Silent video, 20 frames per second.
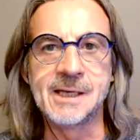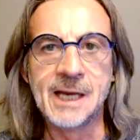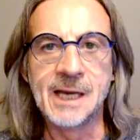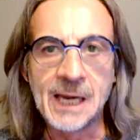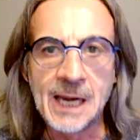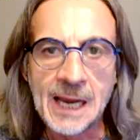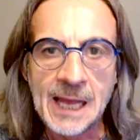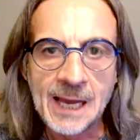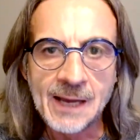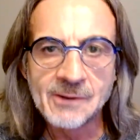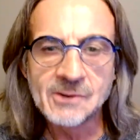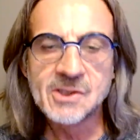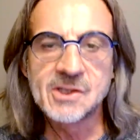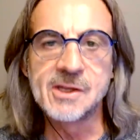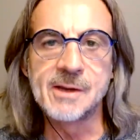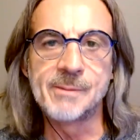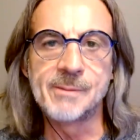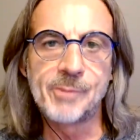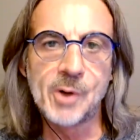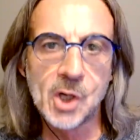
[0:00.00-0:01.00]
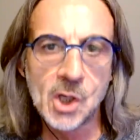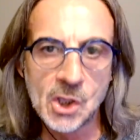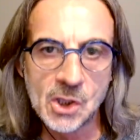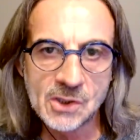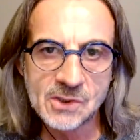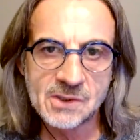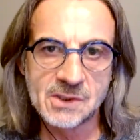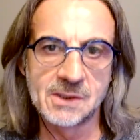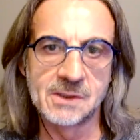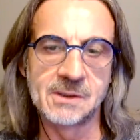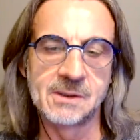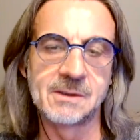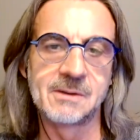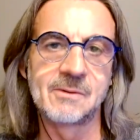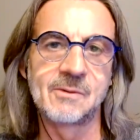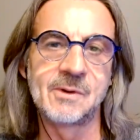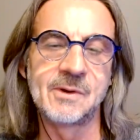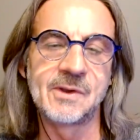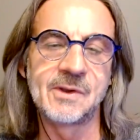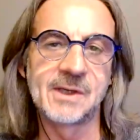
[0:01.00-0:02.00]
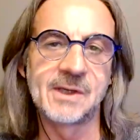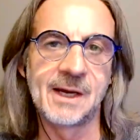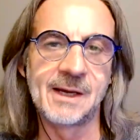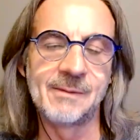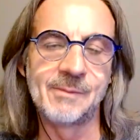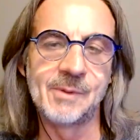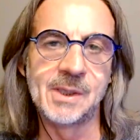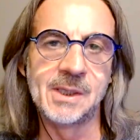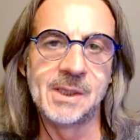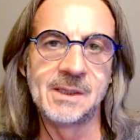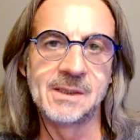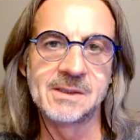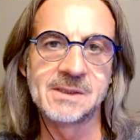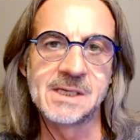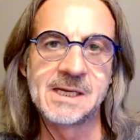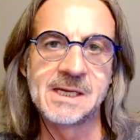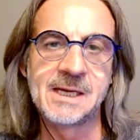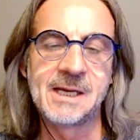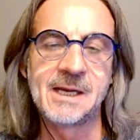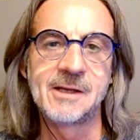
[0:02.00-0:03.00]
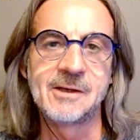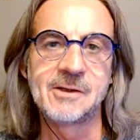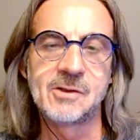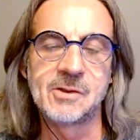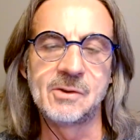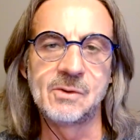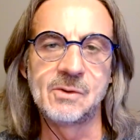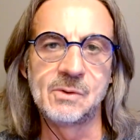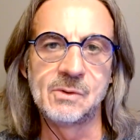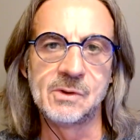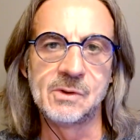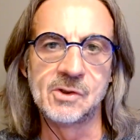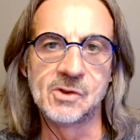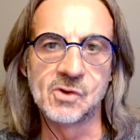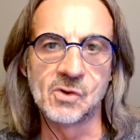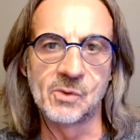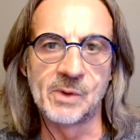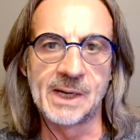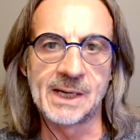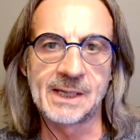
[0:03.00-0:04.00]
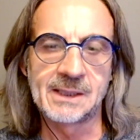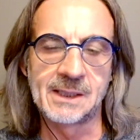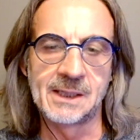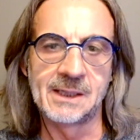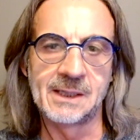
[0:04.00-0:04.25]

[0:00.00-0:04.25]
allows the person with diabetes to direct it.